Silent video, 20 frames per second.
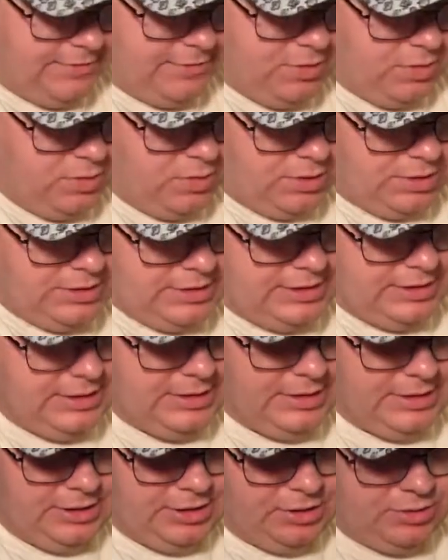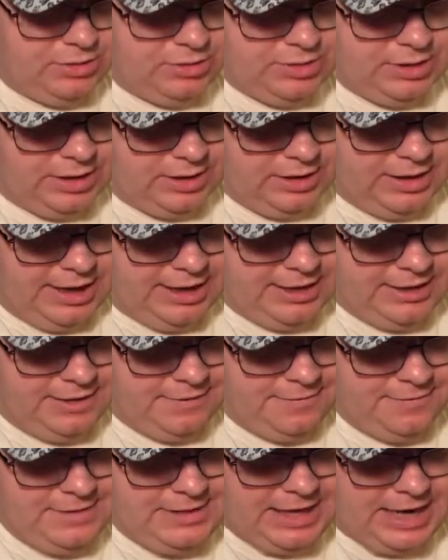course, use a lot
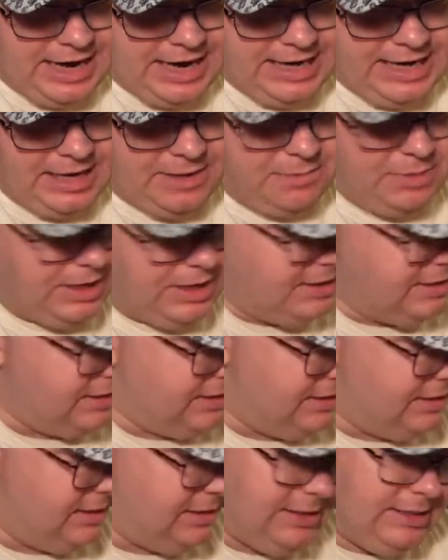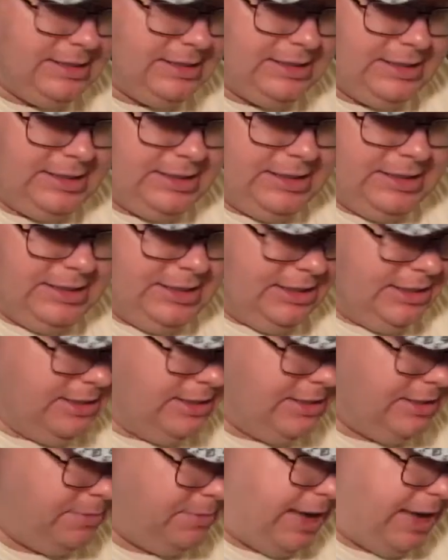of tiny pieces
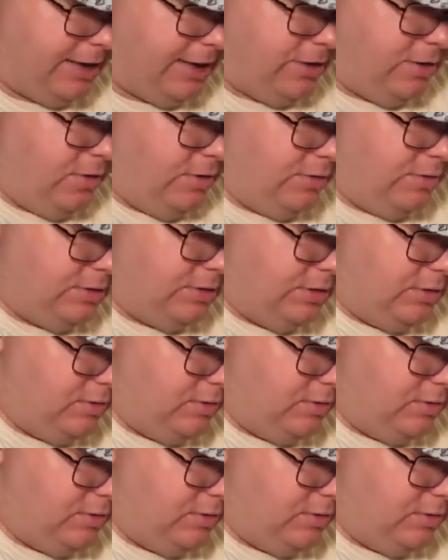to pack all those little